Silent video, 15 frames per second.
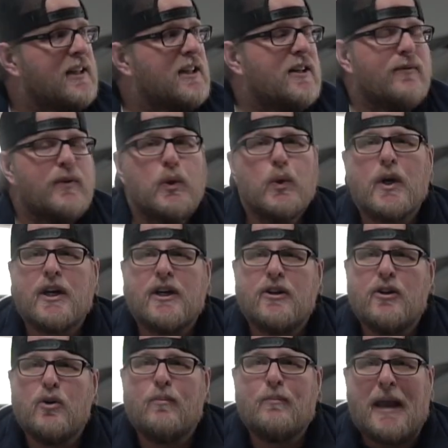If you are going to
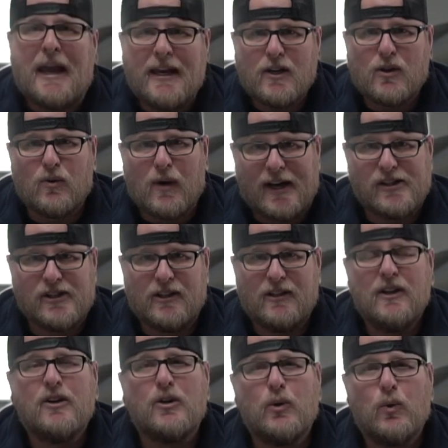do a paint
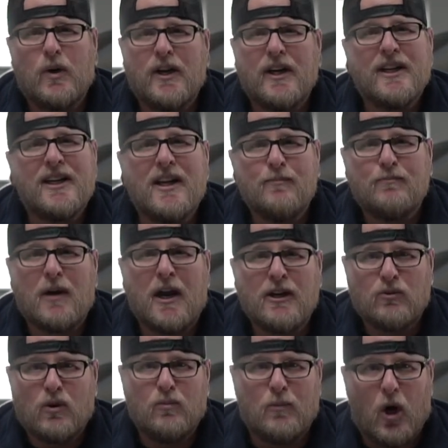correction, you are going to get
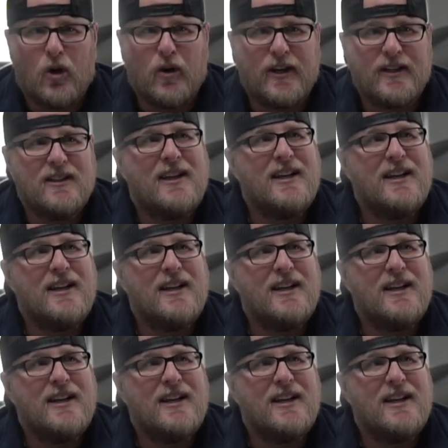micro marring,